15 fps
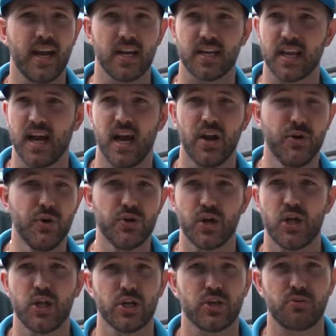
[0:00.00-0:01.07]
like
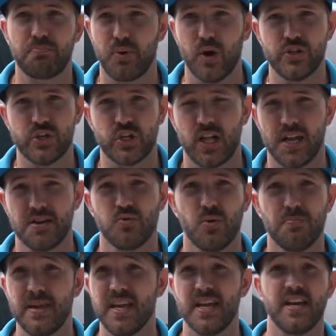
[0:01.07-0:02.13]
$100 pressure cleaner will
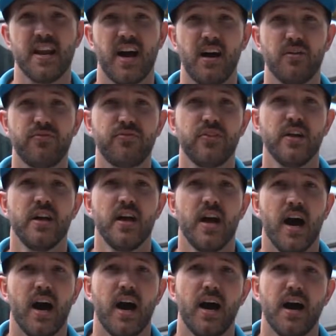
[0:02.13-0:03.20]
be enough.
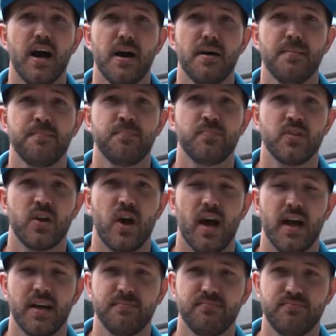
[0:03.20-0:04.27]
I